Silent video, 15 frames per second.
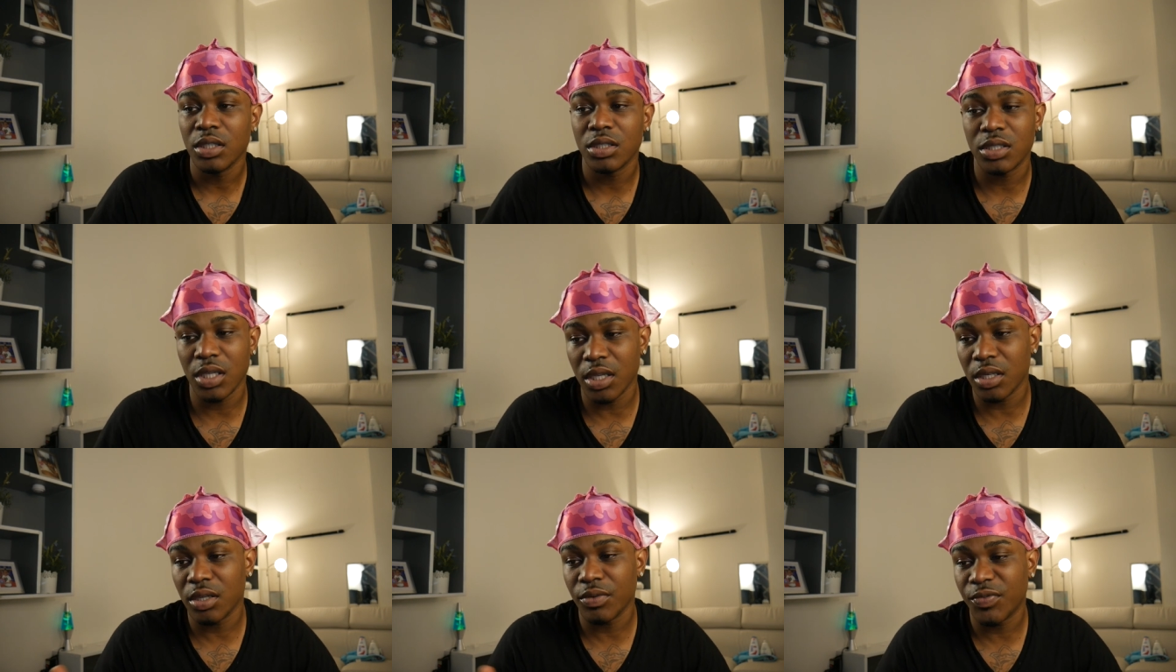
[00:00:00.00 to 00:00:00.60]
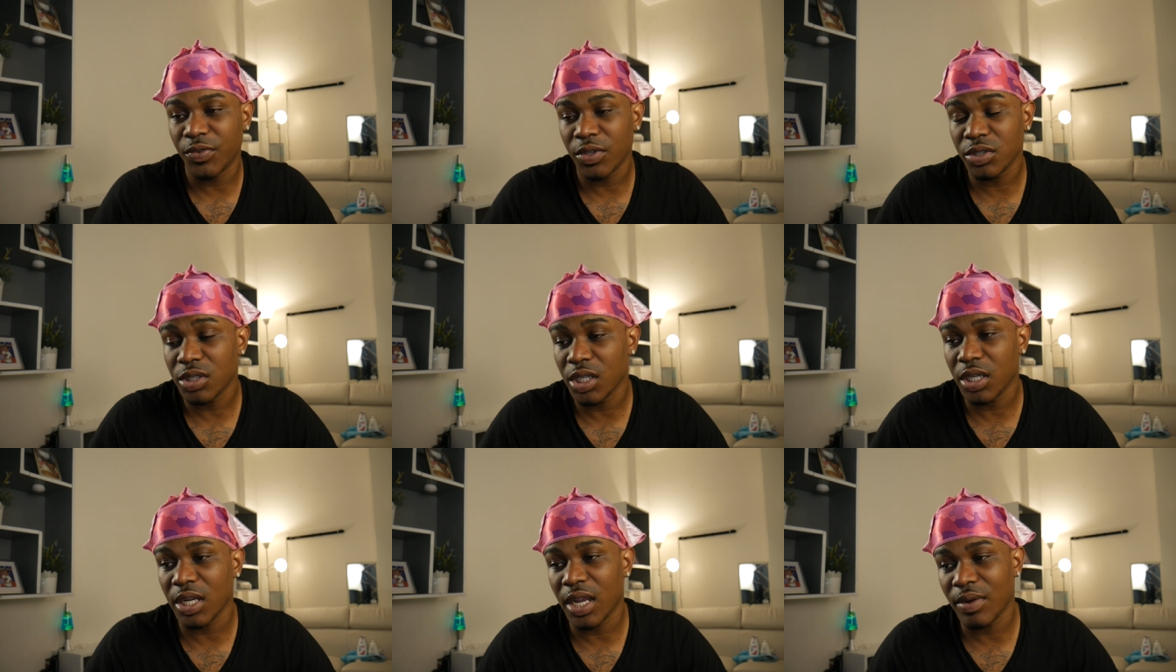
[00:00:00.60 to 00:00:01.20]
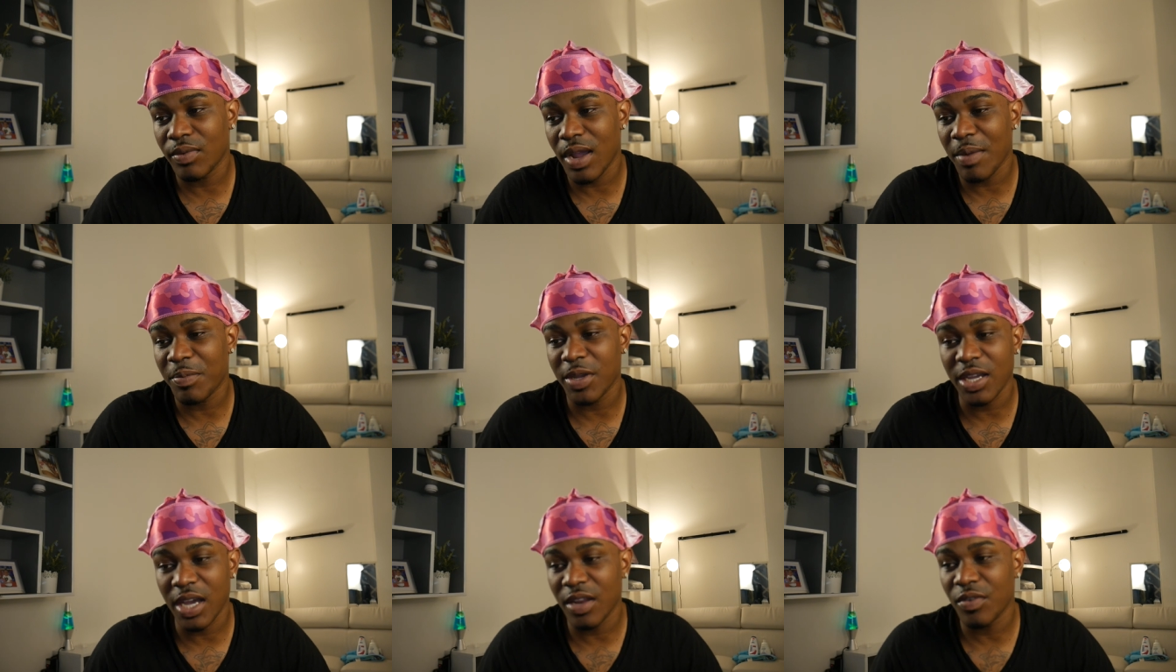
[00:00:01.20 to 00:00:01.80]
Son, the first nigga that
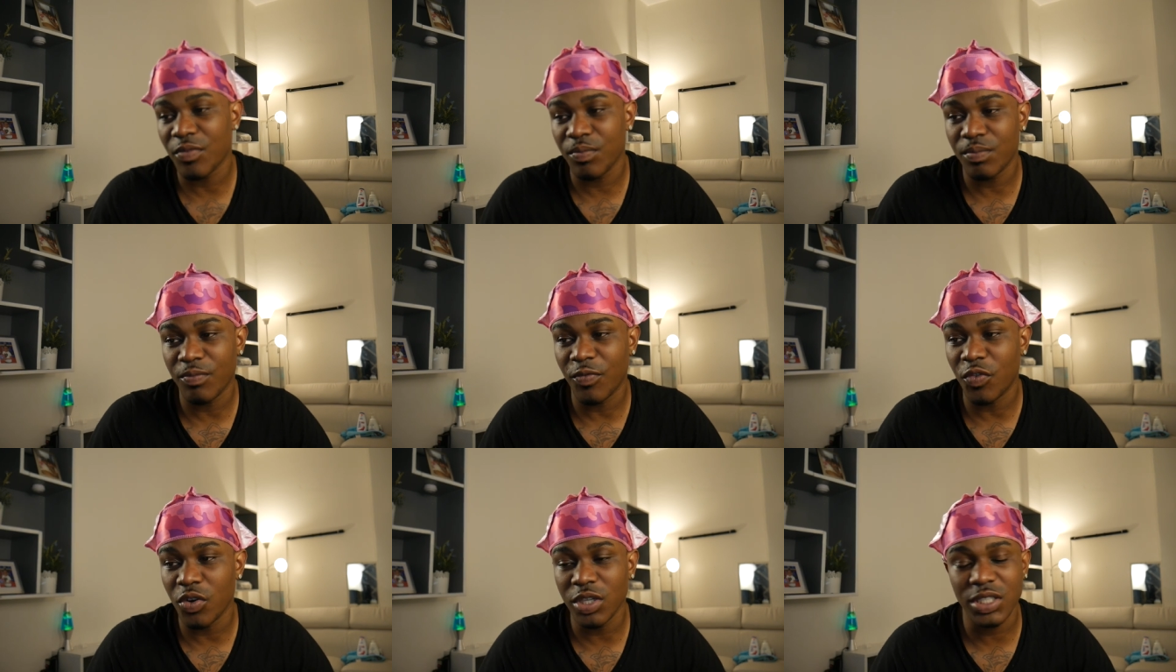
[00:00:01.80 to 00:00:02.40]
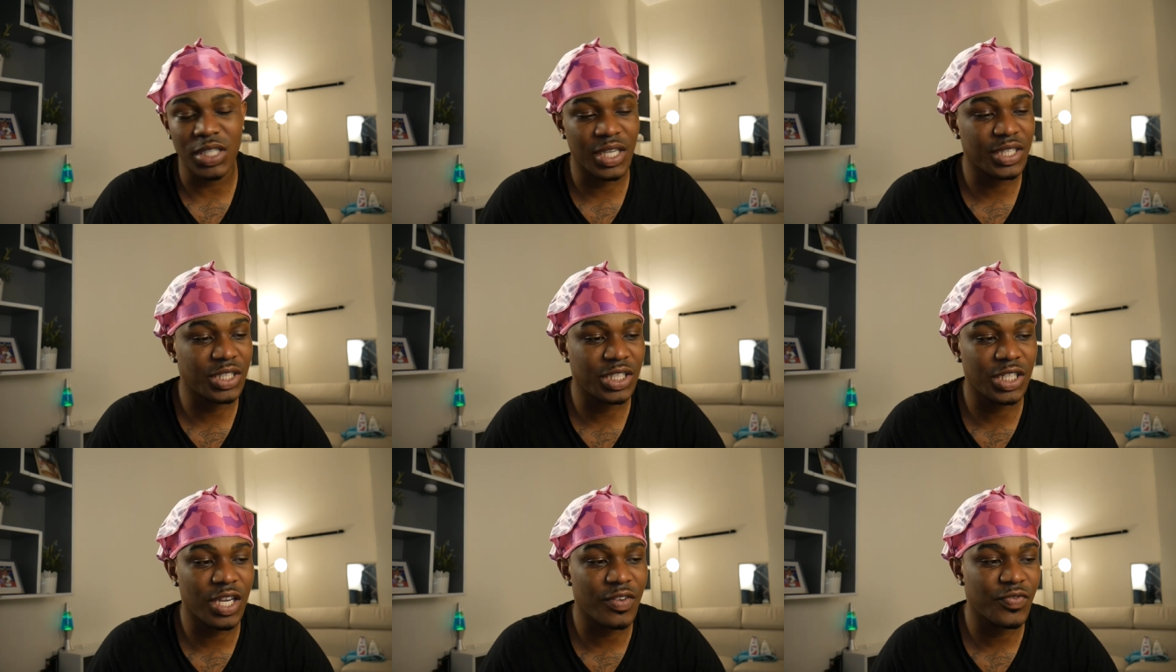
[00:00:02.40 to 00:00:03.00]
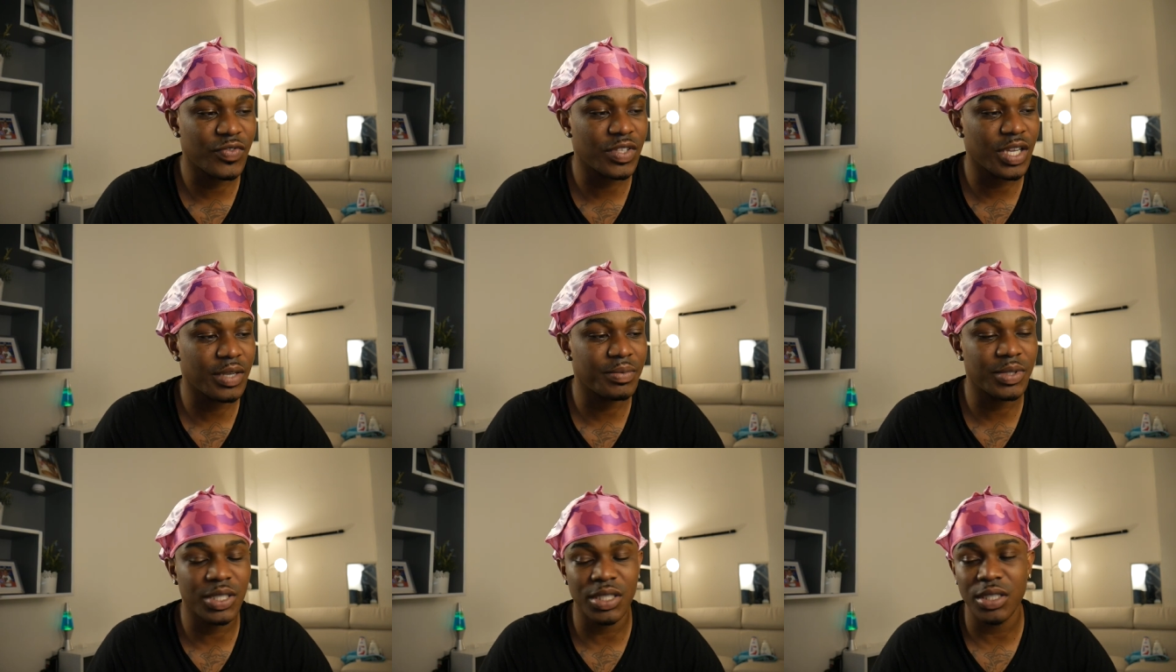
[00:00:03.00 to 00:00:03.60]
rapping got a voice like chef
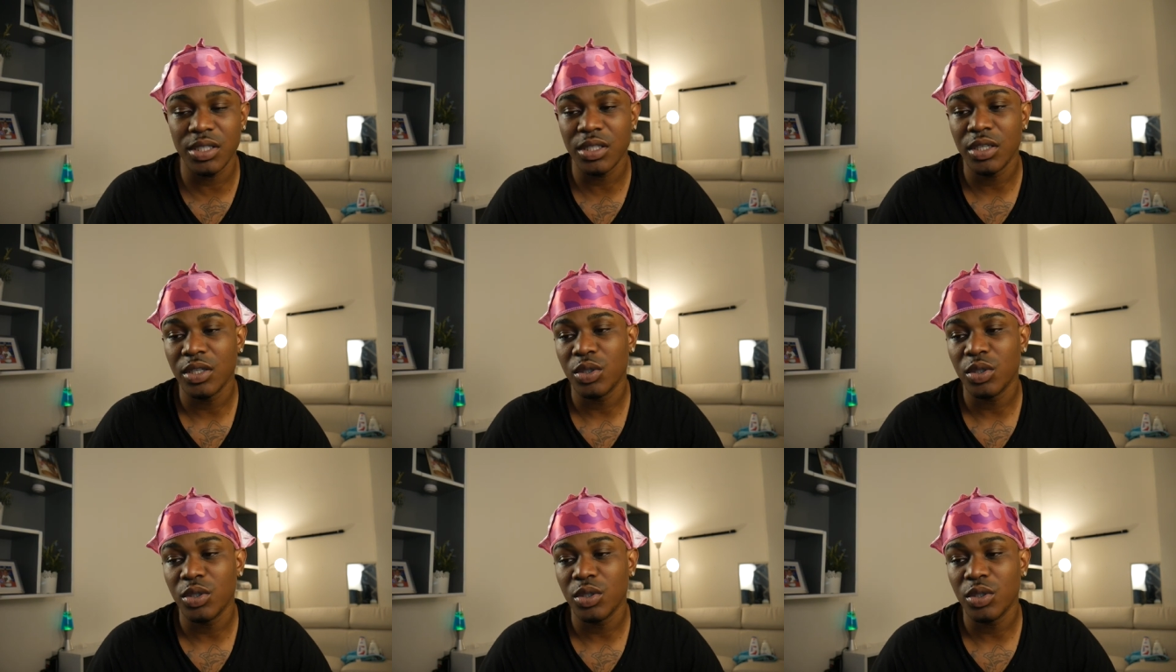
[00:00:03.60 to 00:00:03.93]
type shit.